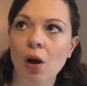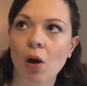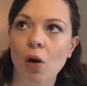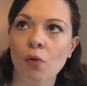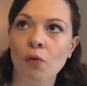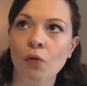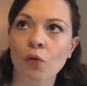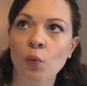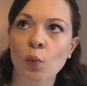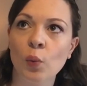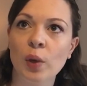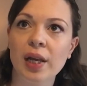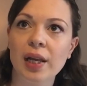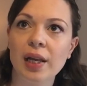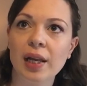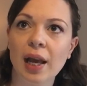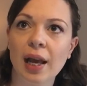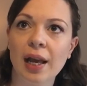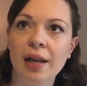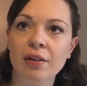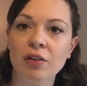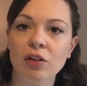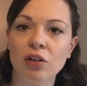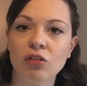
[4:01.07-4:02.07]
On the
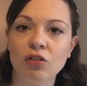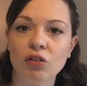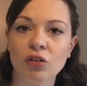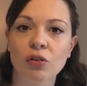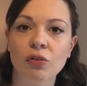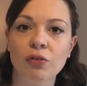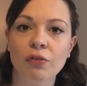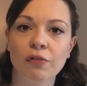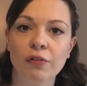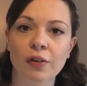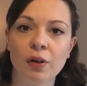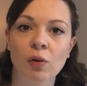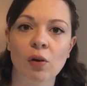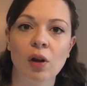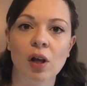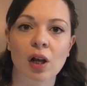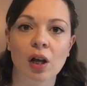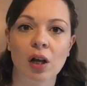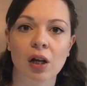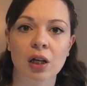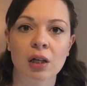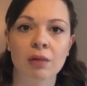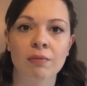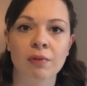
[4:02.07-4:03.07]
weekend, I do feel like
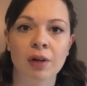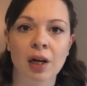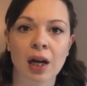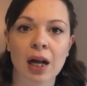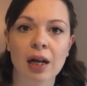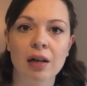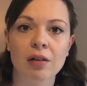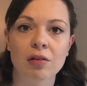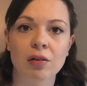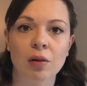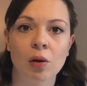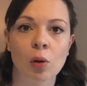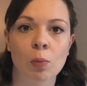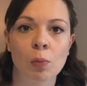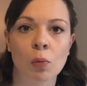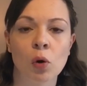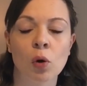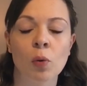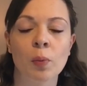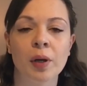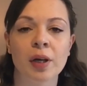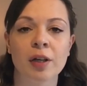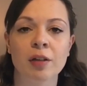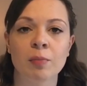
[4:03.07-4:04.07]
I can relax a lot
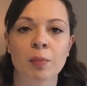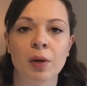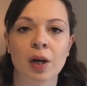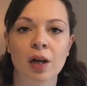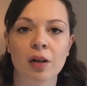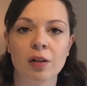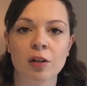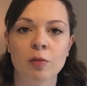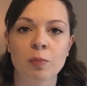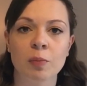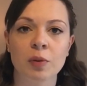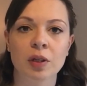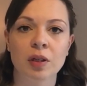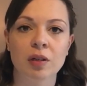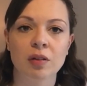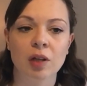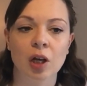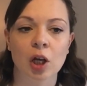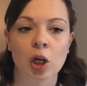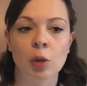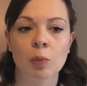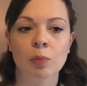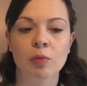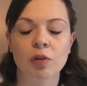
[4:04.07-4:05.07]
more because my husband is
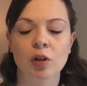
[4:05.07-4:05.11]
home.